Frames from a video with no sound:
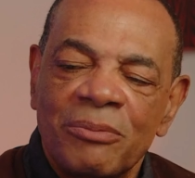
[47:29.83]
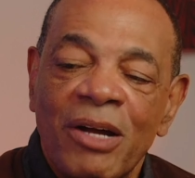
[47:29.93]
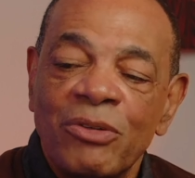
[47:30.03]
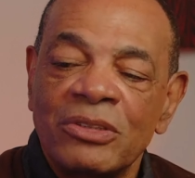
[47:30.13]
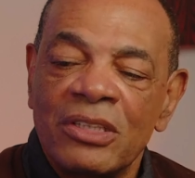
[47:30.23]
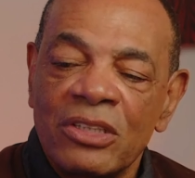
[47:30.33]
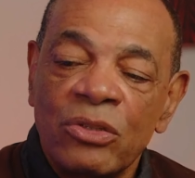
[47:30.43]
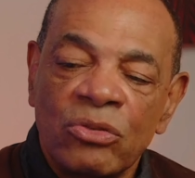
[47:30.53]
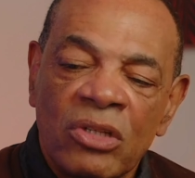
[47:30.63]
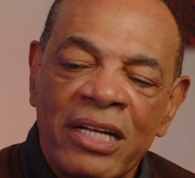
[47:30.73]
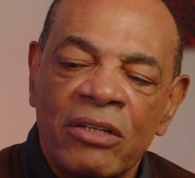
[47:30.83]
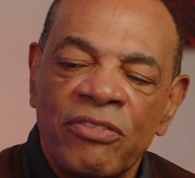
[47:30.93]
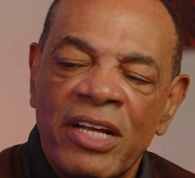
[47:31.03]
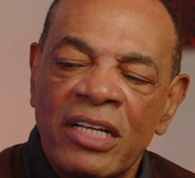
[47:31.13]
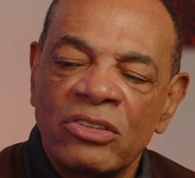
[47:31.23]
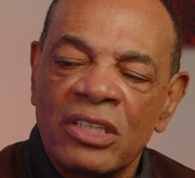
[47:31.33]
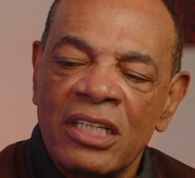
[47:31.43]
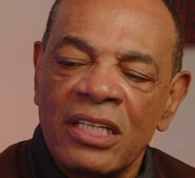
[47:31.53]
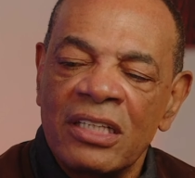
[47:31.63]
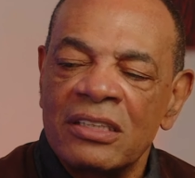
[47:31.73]
I was a huge Laker fan as a
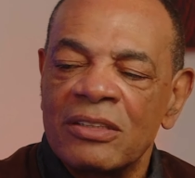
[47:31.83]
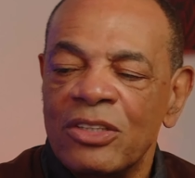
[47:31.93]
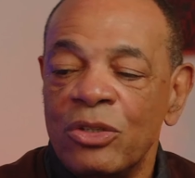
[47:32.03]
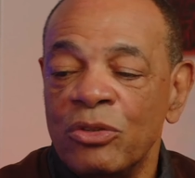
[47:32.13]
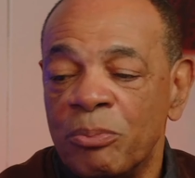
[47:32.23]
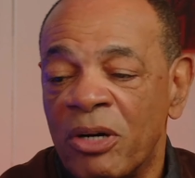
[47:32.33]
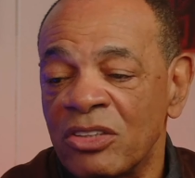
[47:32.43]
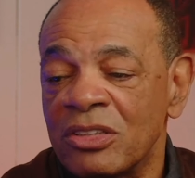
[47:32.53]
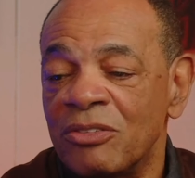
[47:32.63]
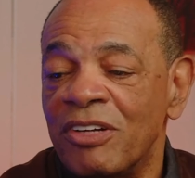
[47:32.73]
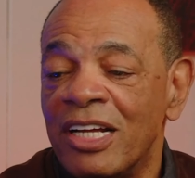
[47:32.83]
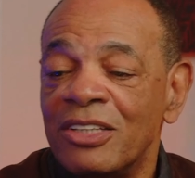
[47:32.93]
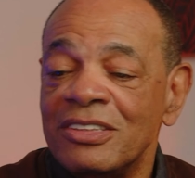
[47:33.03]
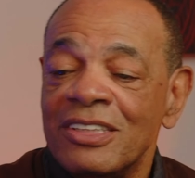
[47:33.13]
kid, huge Boston fan,